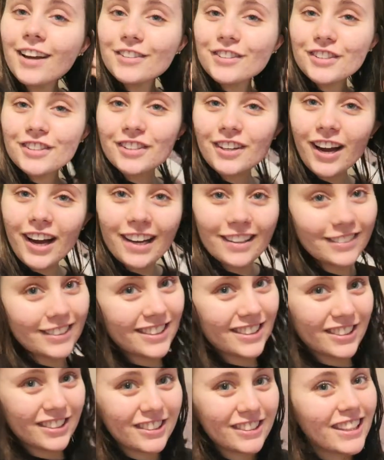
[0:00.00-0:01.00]
I just got out
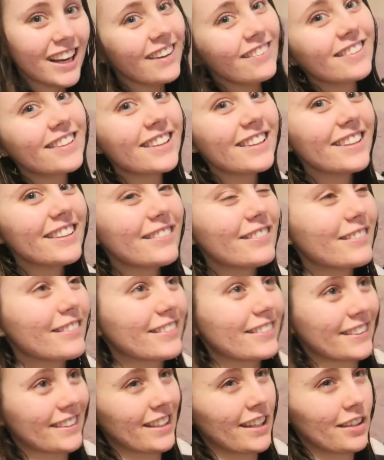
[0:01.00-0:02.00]
the shower,
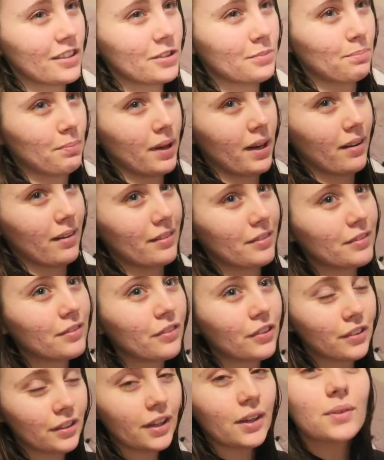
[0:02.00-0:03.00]
well, slash bath.
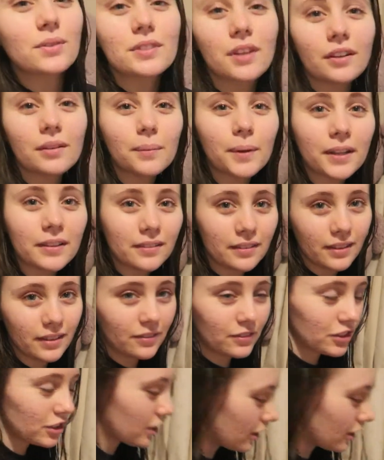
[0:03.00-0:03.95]
I was going to the bath and then have a